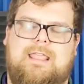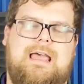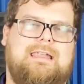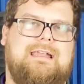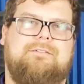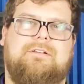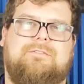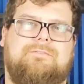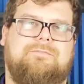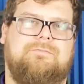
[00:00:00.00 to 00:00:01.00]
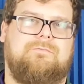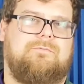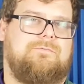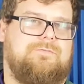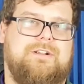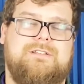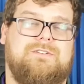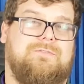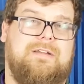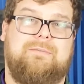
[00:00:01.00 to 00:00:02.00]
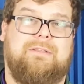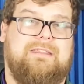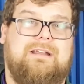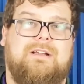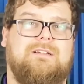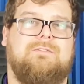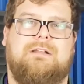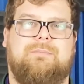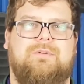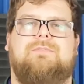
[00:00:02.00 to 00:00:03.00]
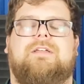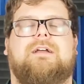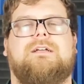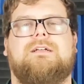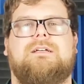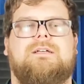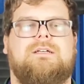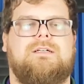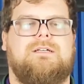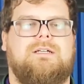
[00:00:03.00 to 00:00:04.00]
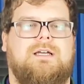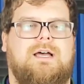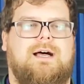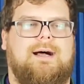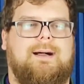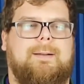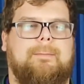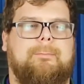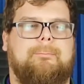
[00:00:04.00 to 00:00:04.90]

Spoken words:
I didn't have any friends or family there when I moved there. I